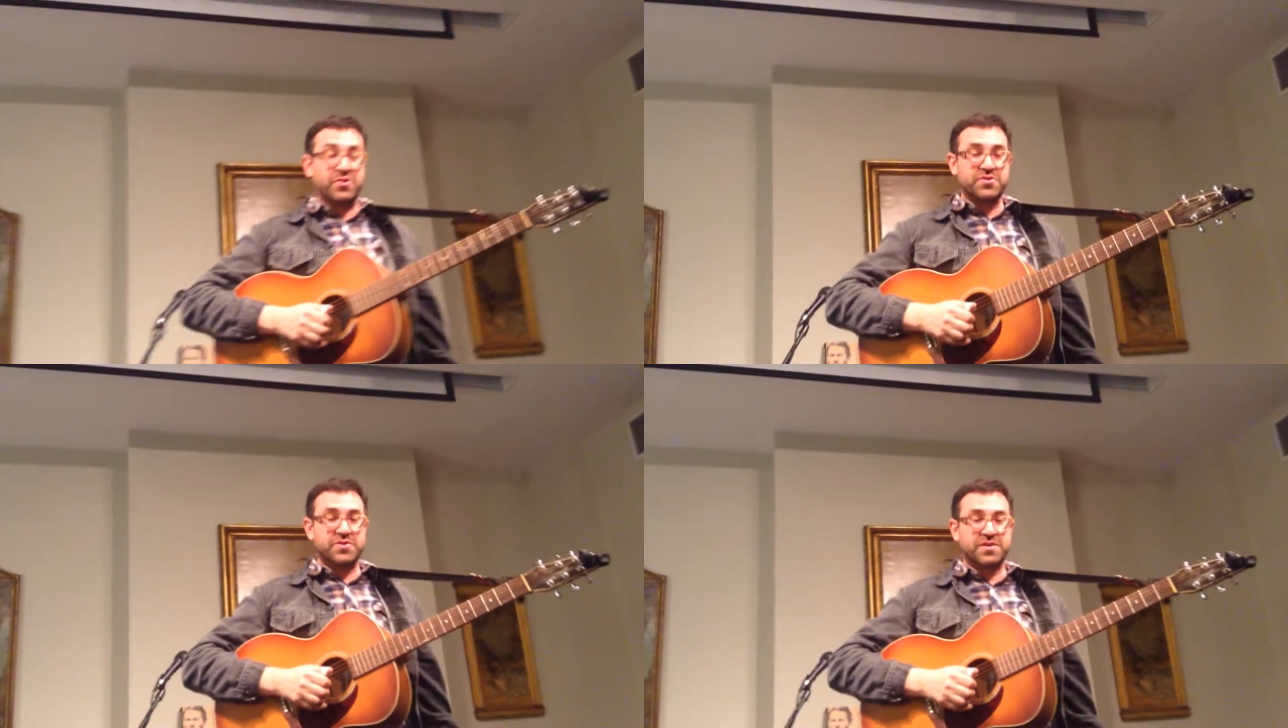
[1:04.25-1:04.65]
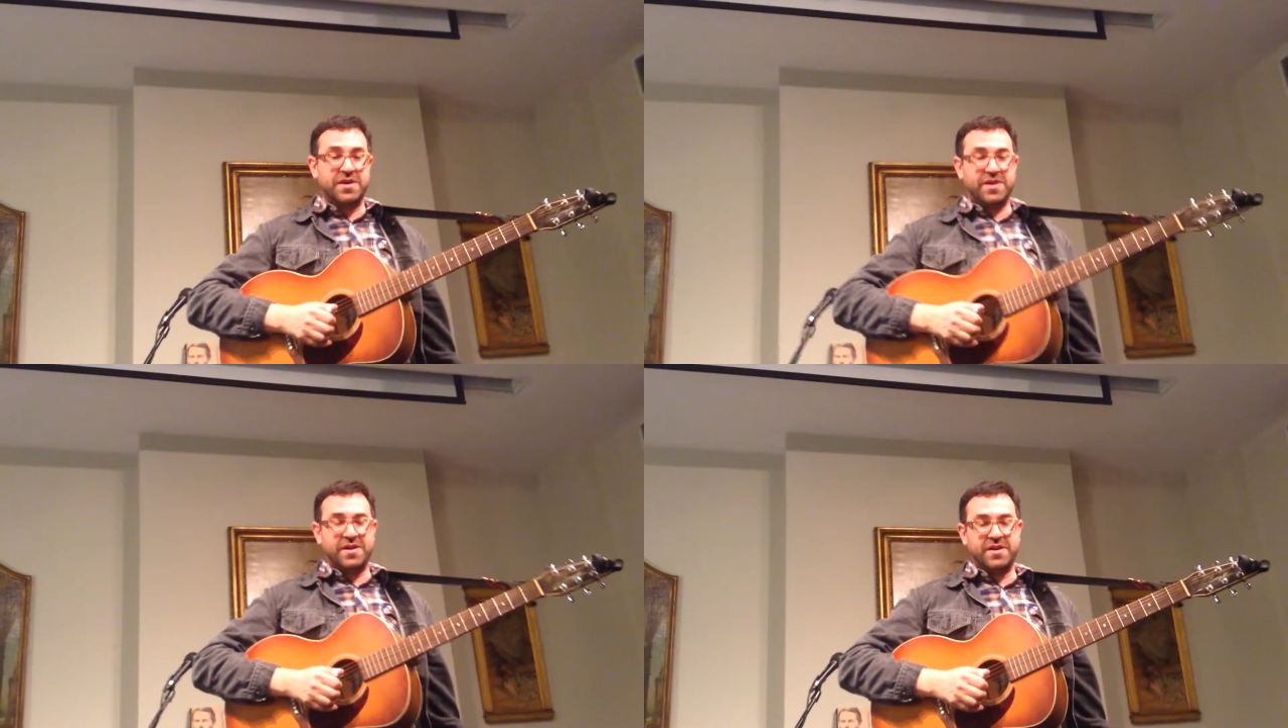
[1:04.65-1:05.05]
verse
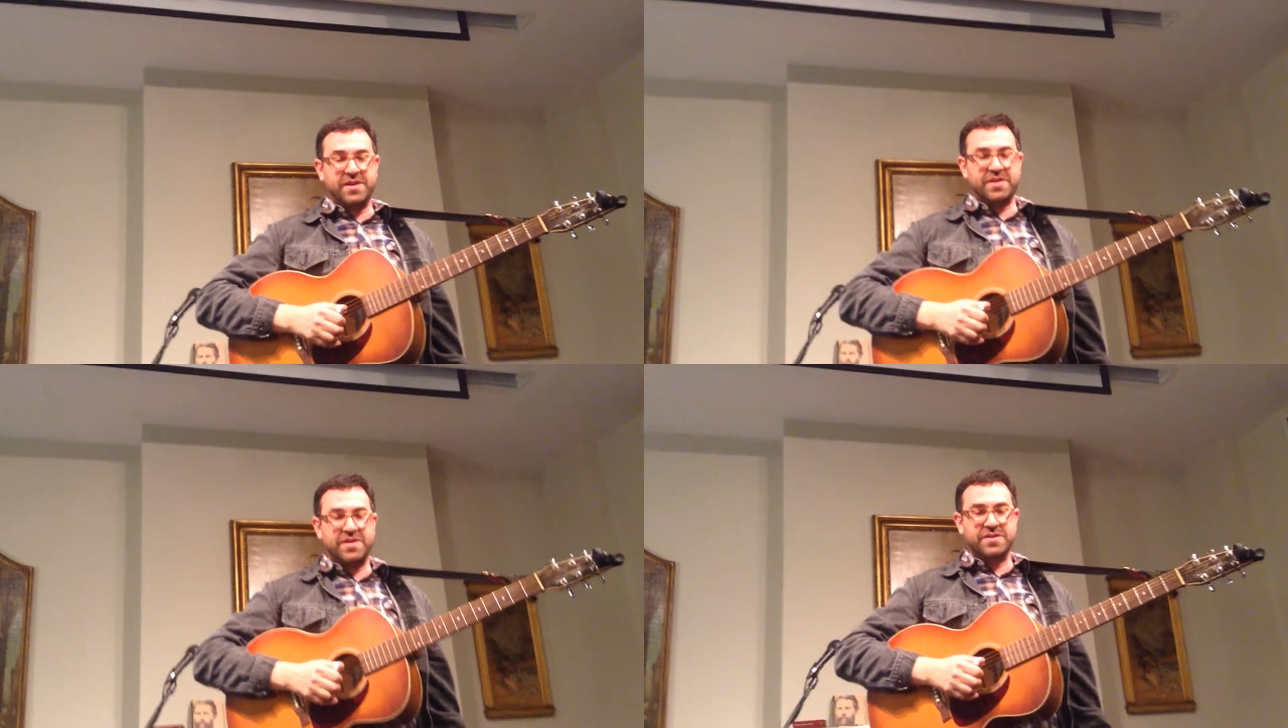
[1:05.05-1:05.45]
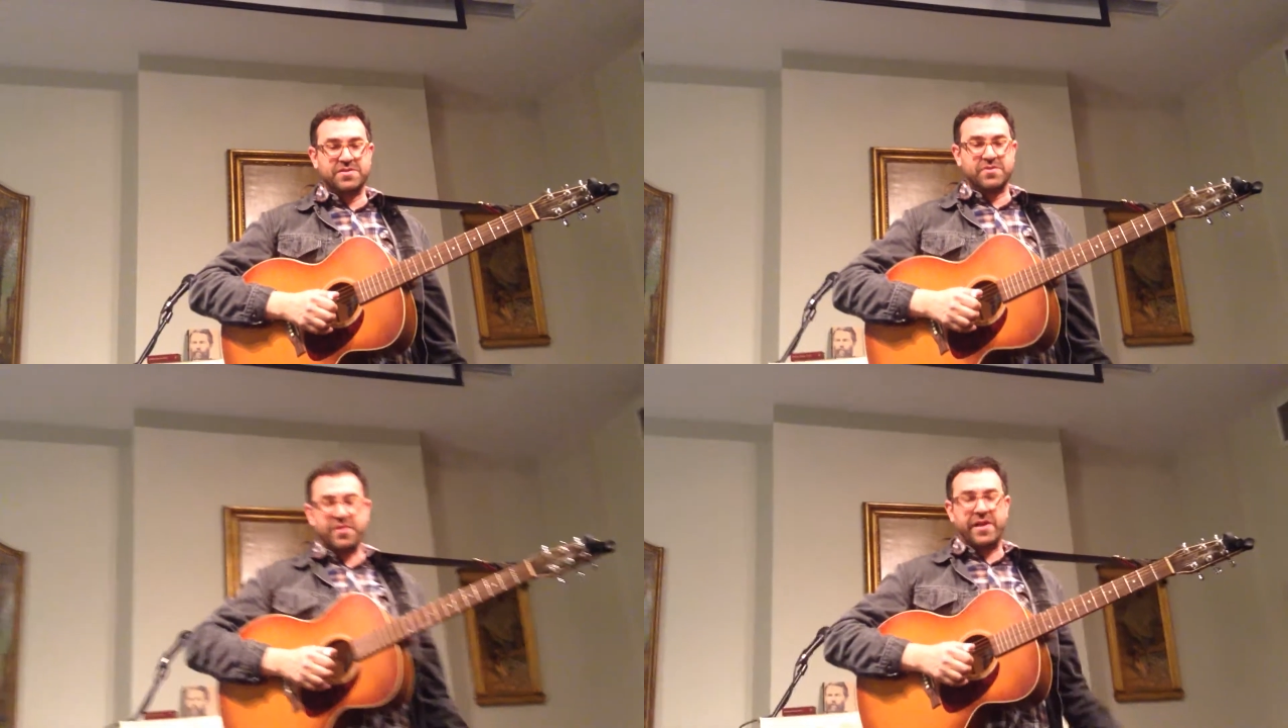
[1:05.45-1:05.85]
uh, is,
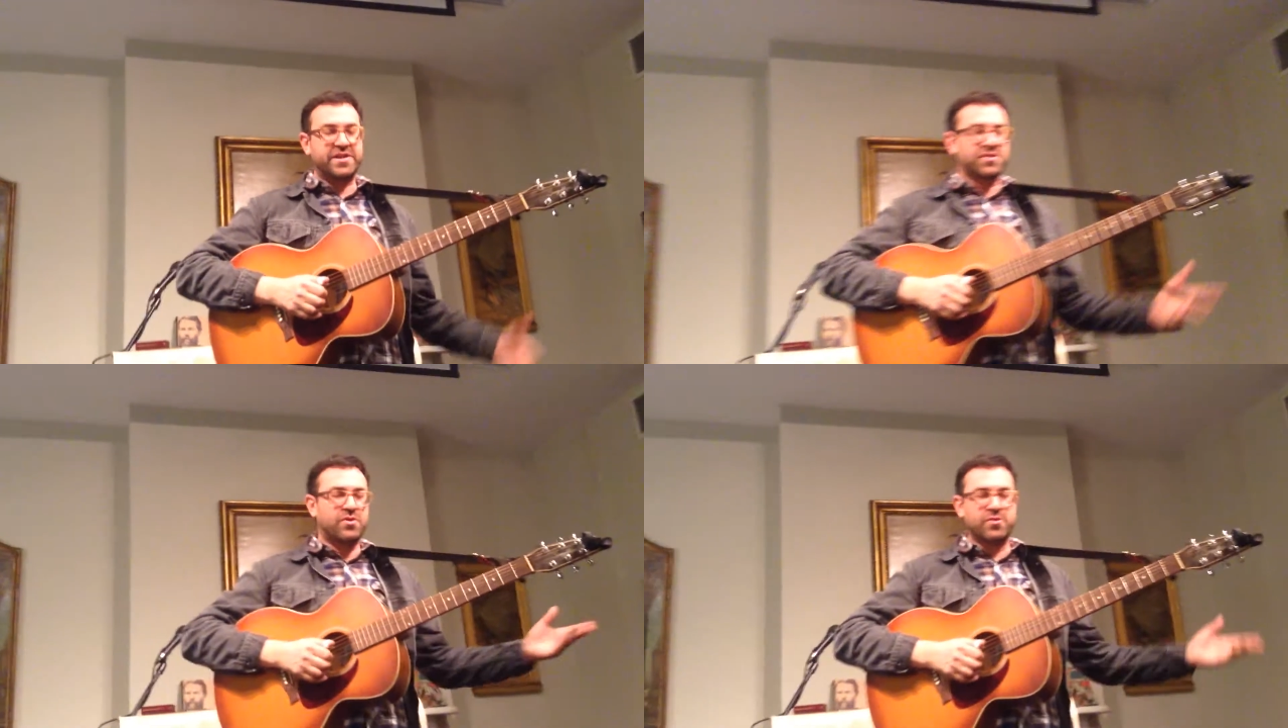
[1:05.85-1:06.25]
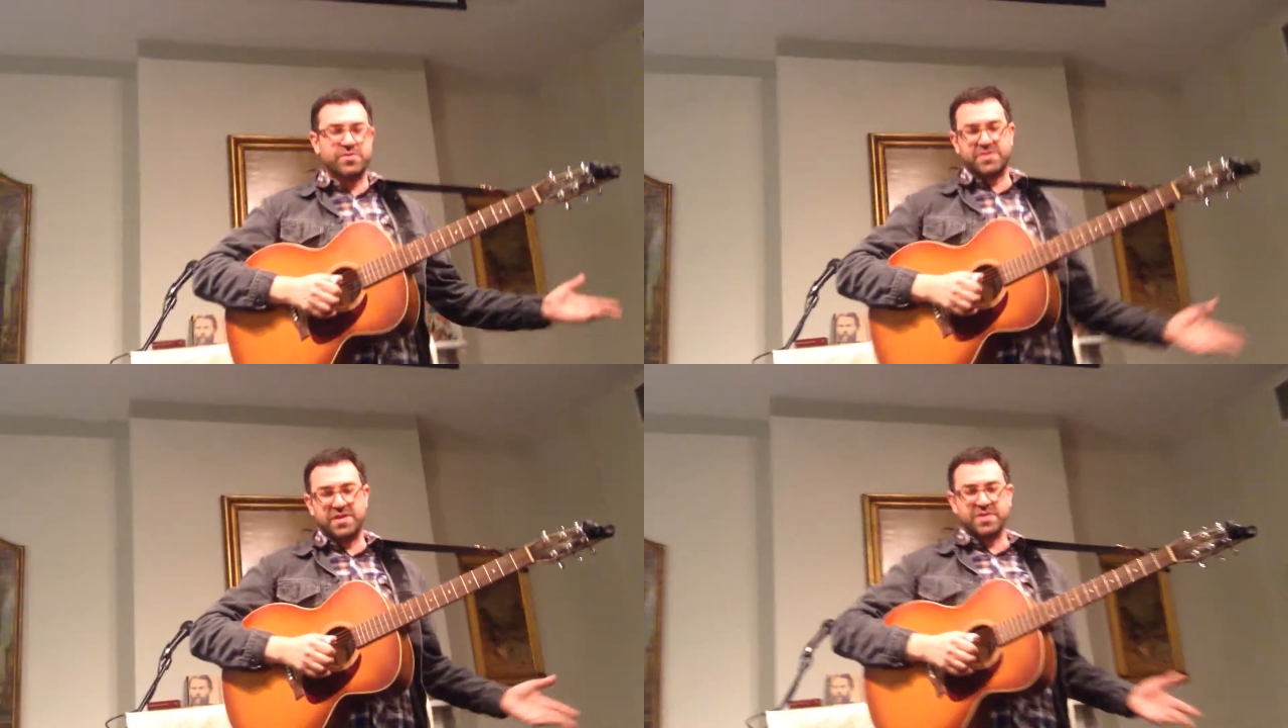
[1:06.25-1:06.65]
or the last
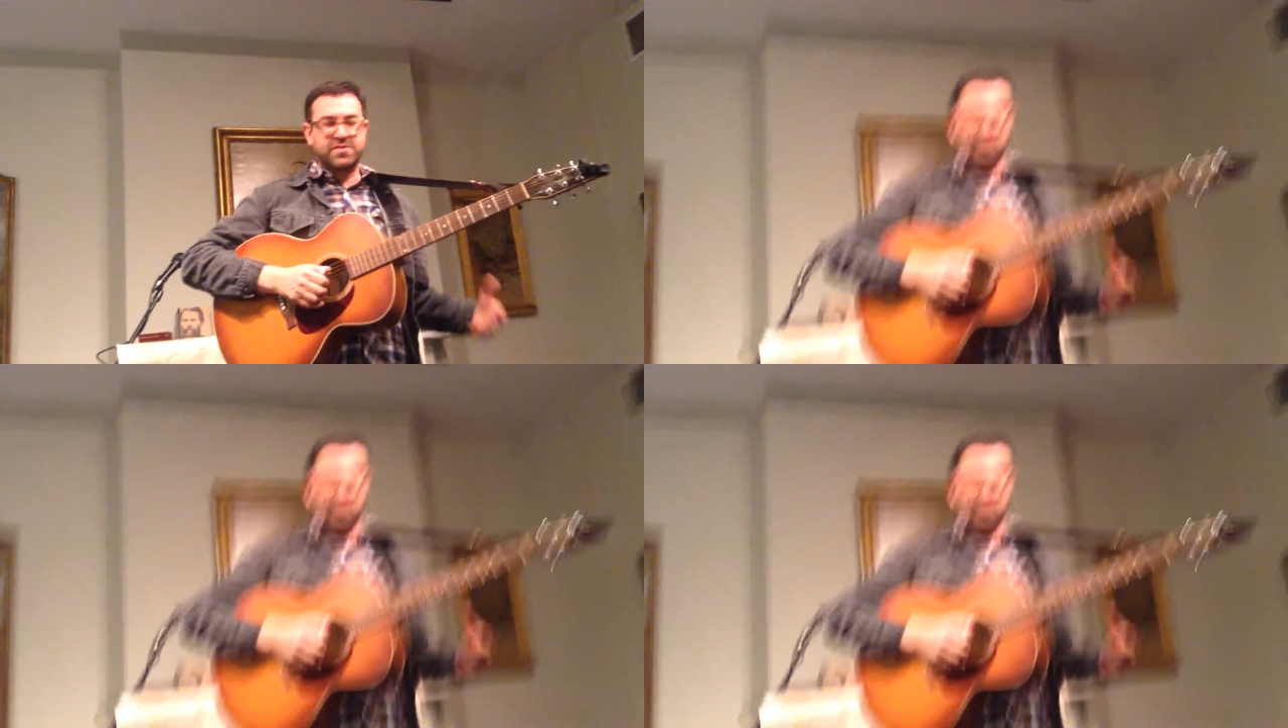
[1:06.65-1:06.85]
chorus says,